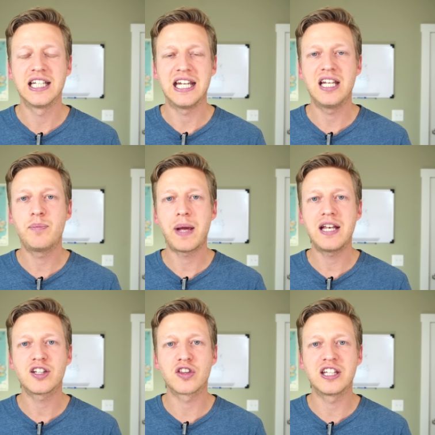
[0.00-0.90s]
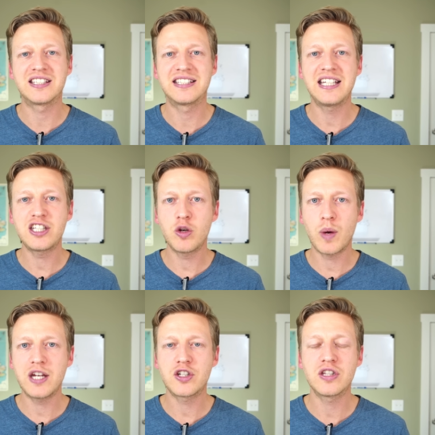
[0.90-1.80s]
It depends on the
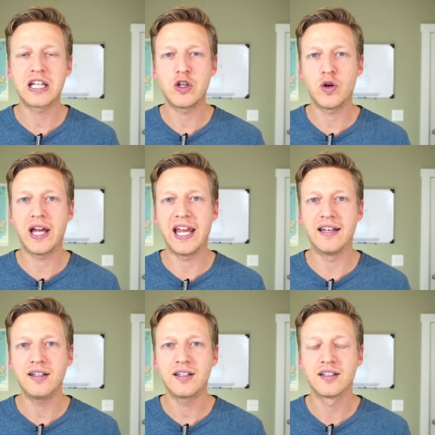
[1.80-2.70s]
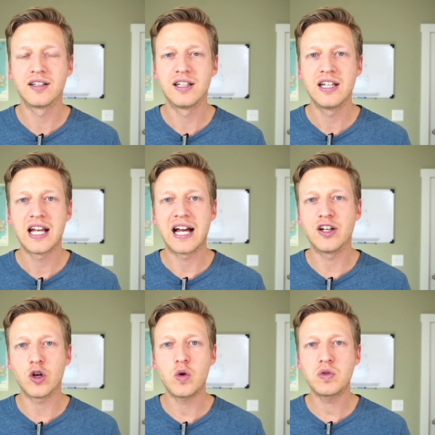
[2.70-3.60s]
situation that you're in, and
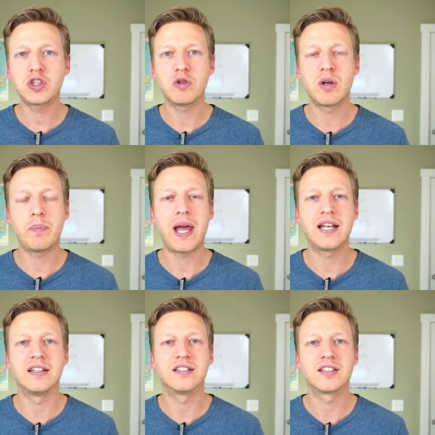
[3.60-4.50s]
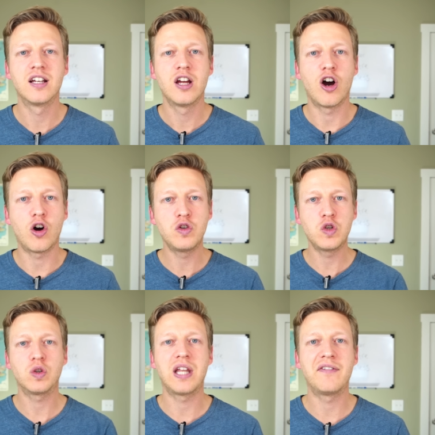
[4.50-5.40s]
it also depends on
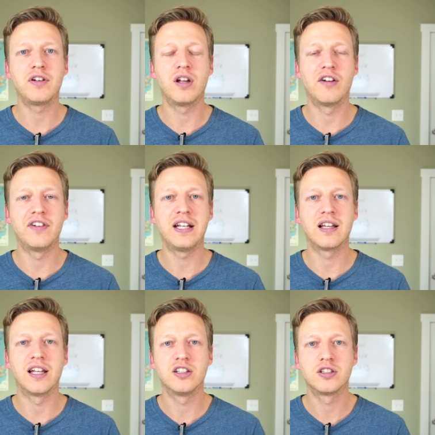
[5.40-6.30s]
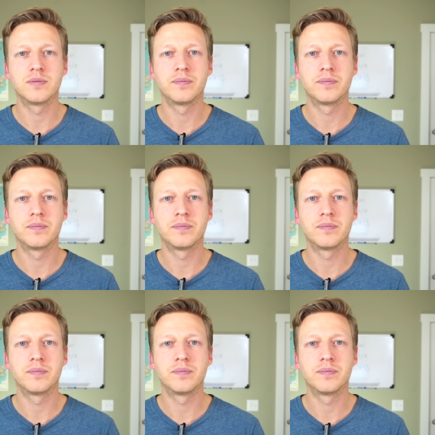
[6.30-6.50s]
your level of English.